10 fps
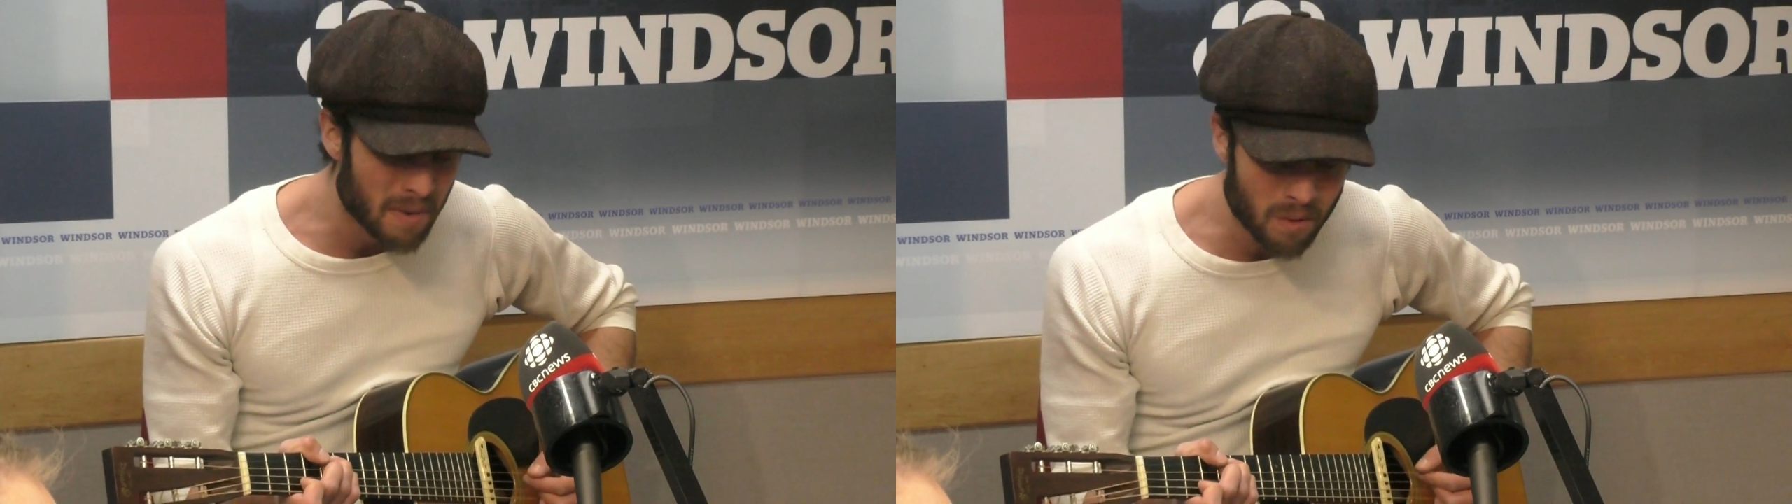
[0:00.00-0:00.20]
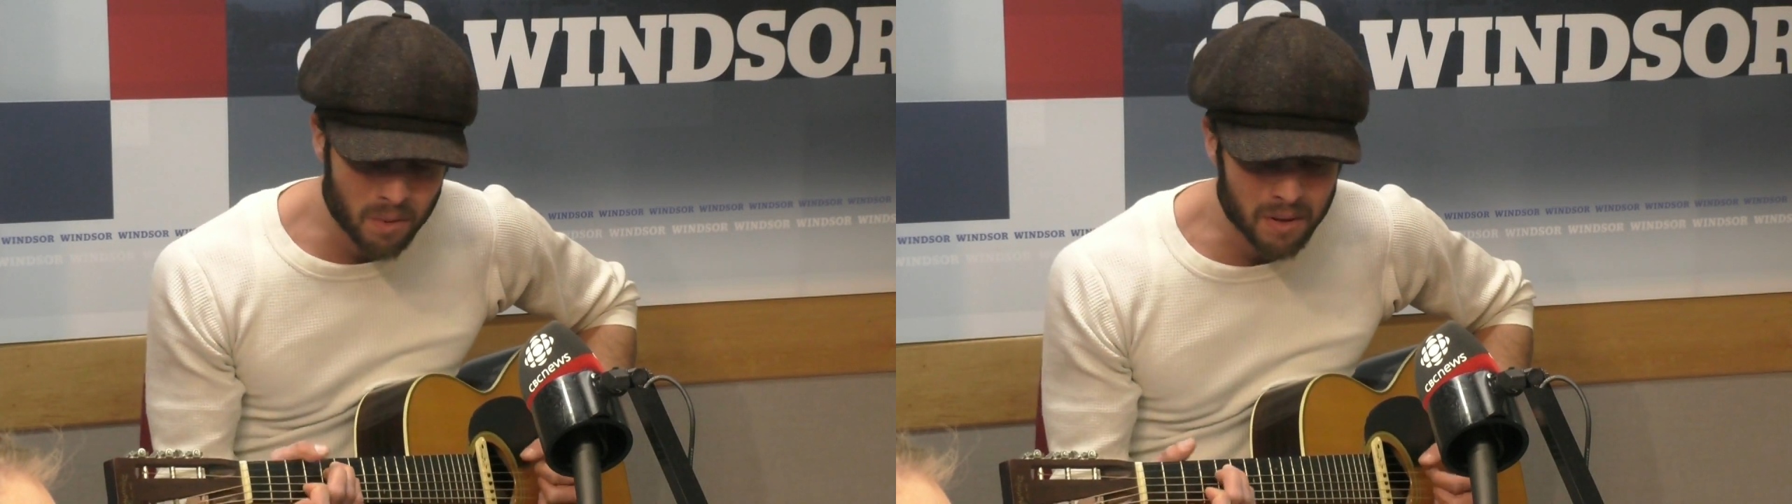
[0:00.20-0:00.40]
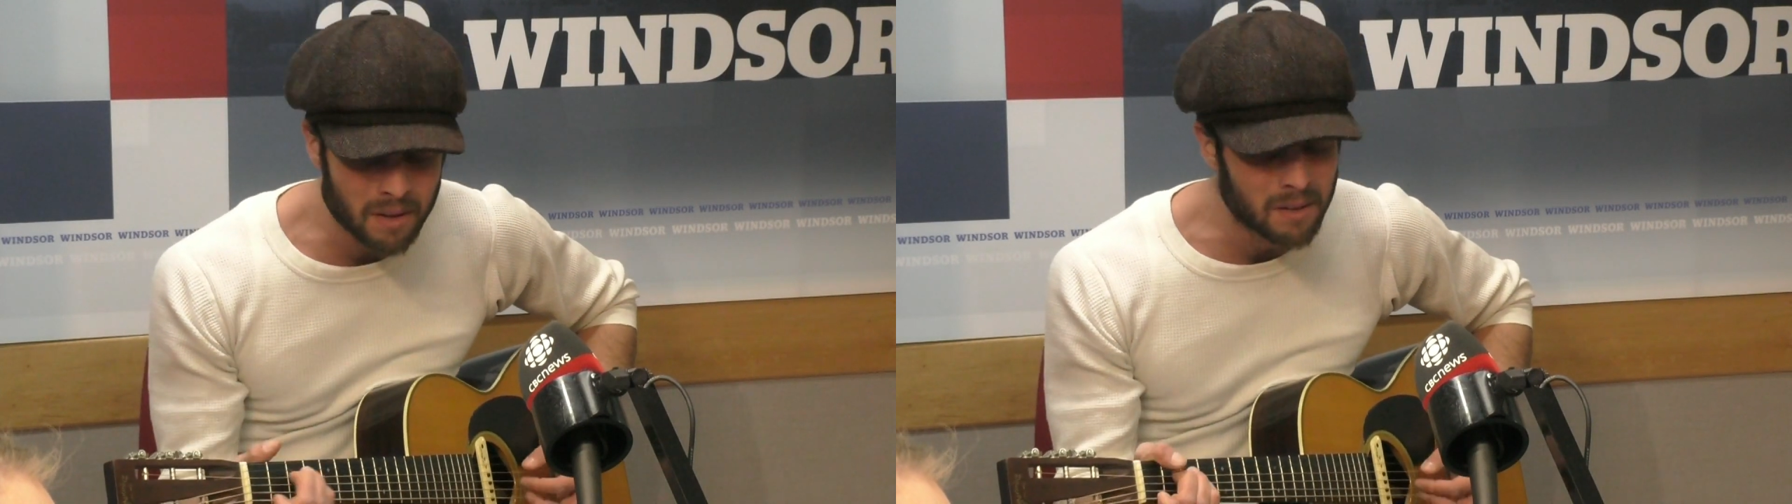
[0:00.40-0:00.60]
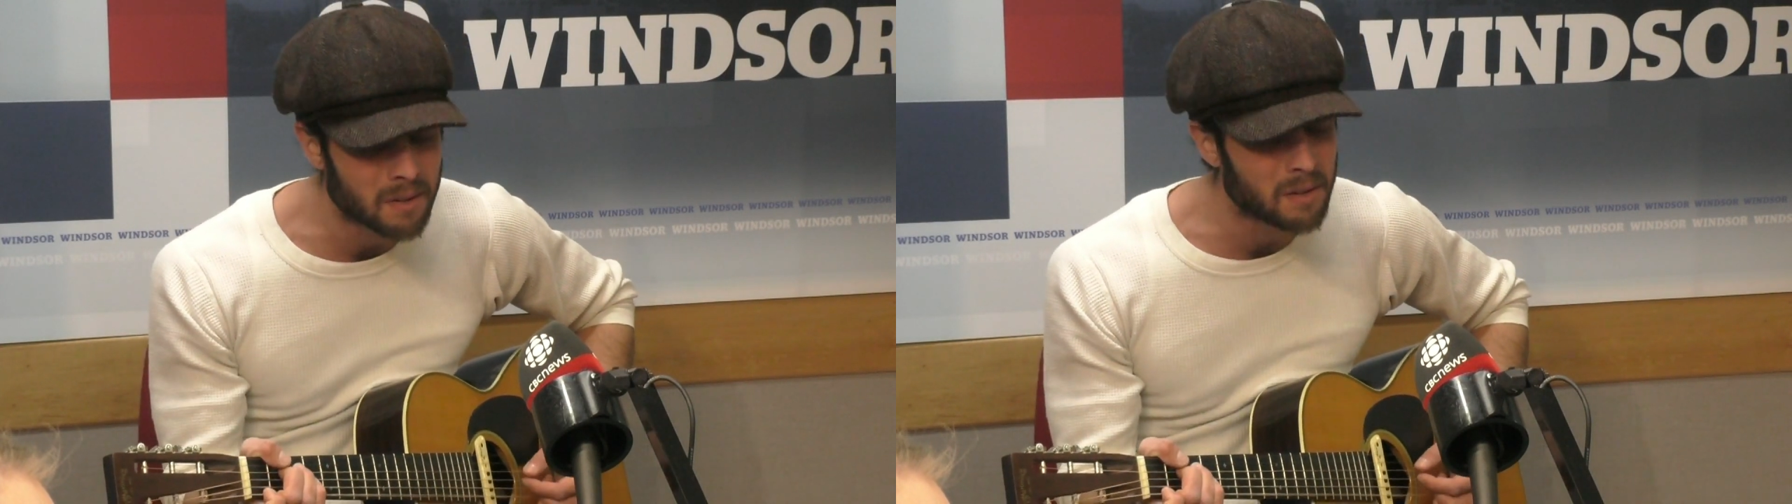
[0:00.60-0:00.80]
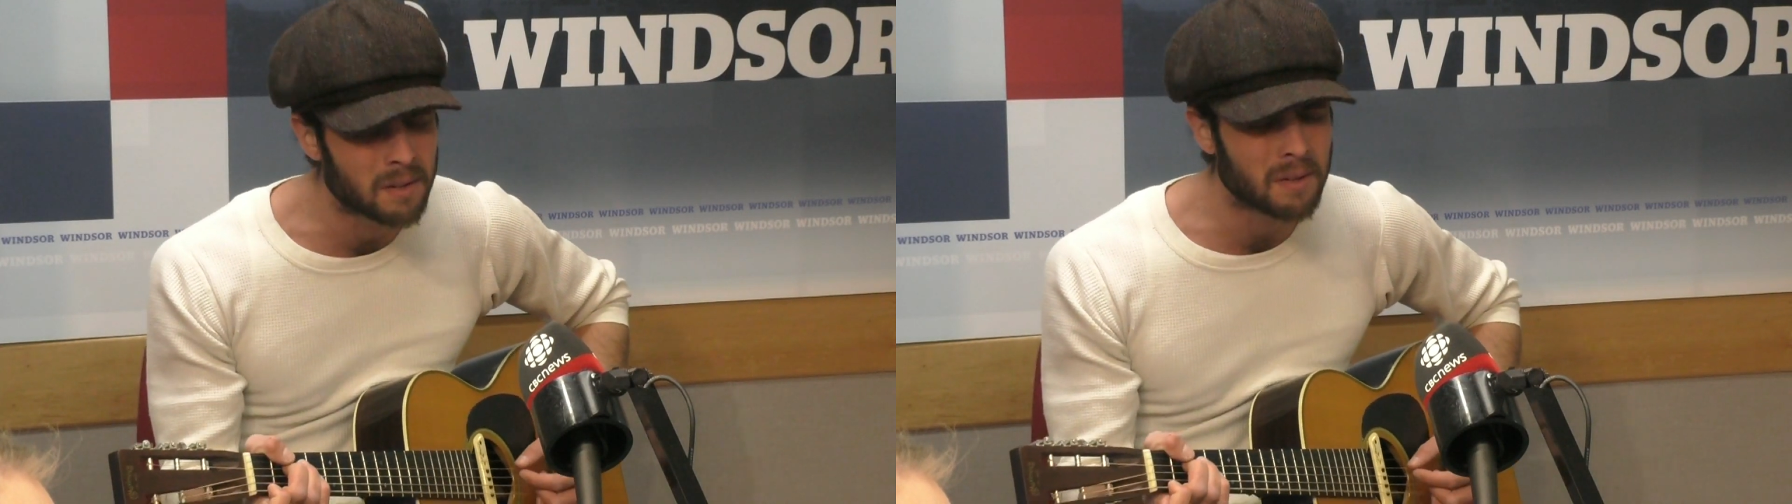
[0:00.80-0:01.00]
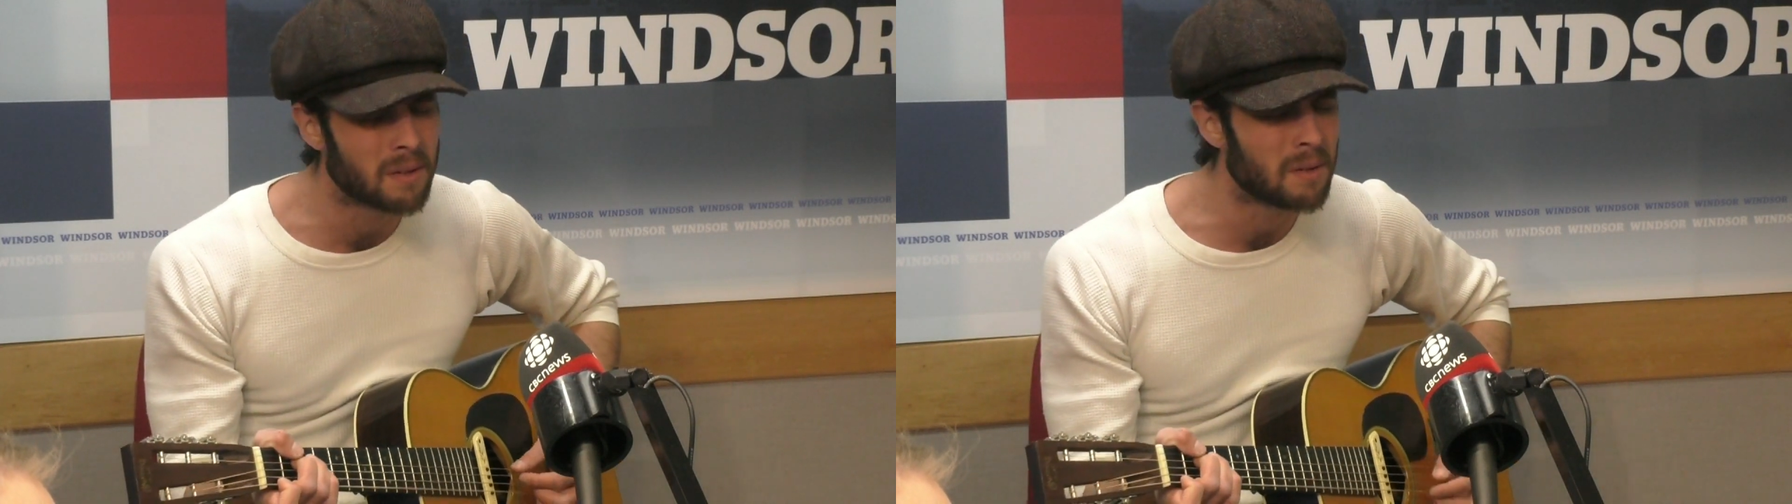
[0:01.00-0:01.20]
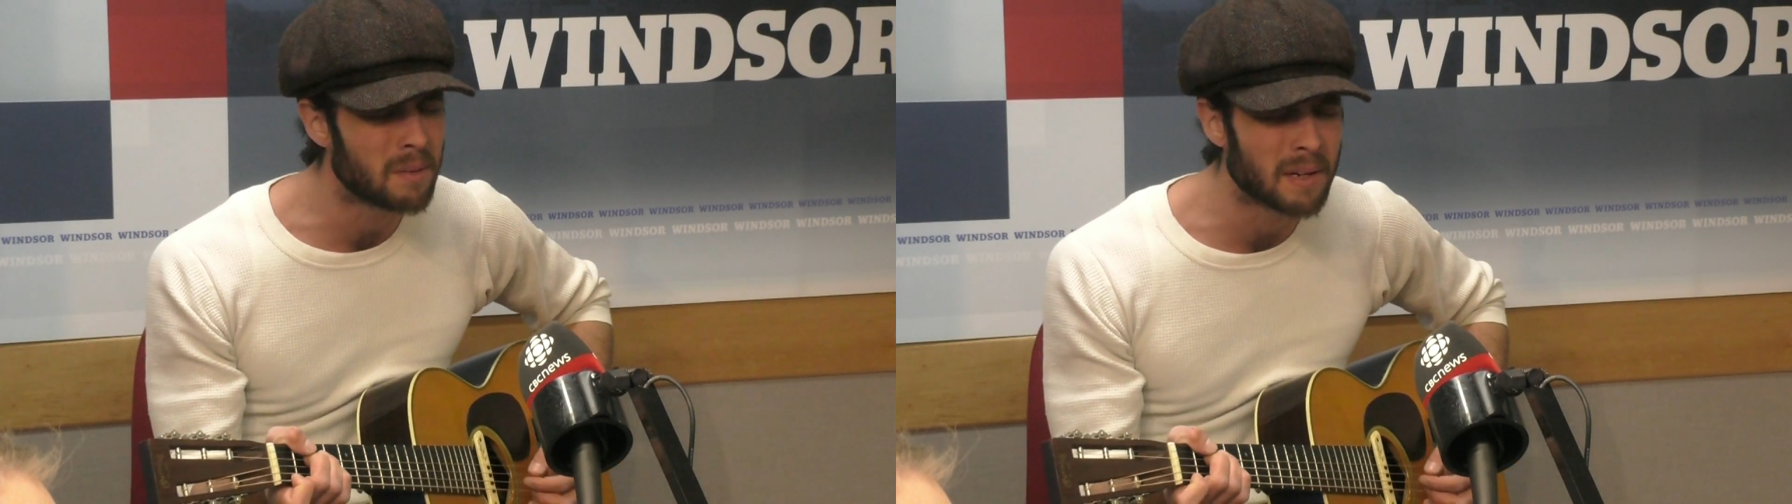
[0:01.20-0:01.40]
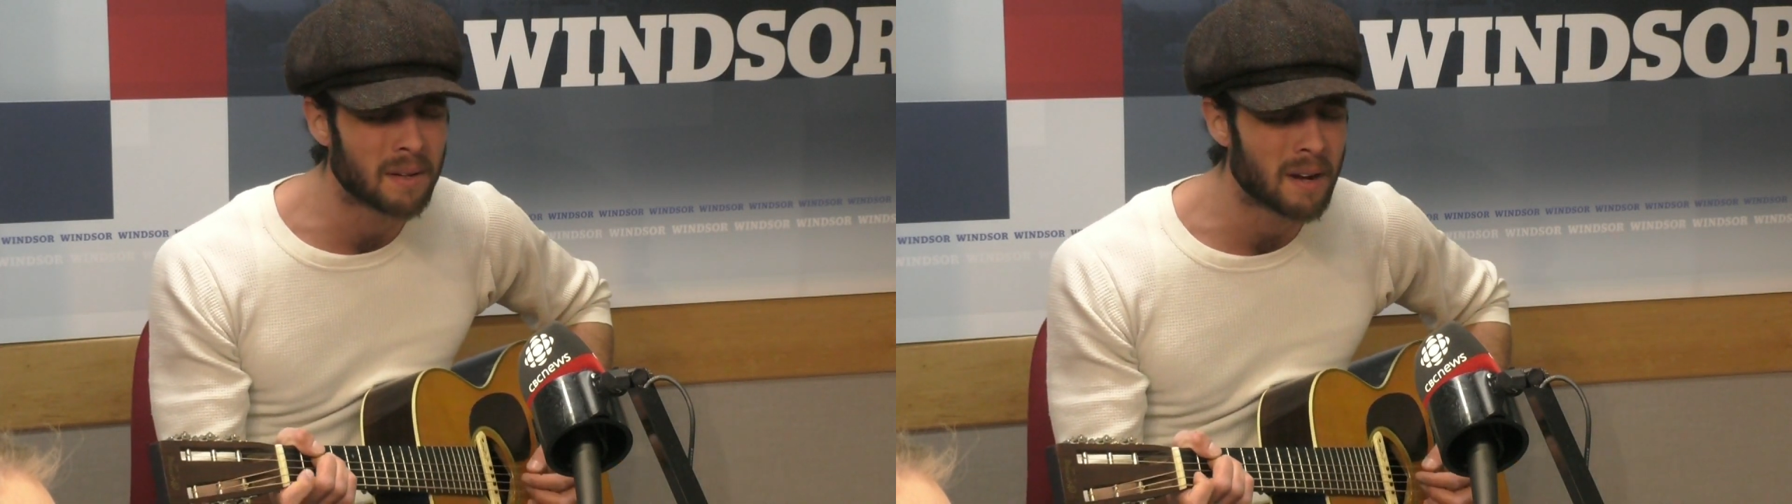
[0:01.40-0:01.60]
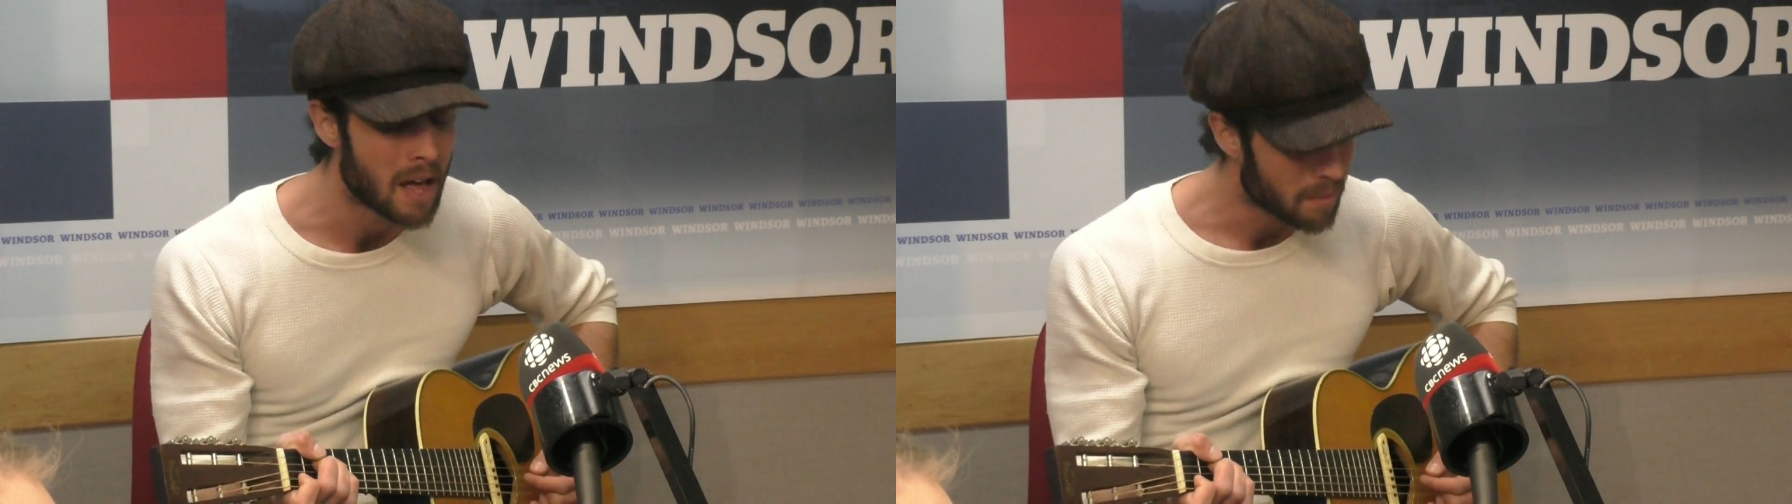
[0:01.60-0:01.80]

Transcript: my way around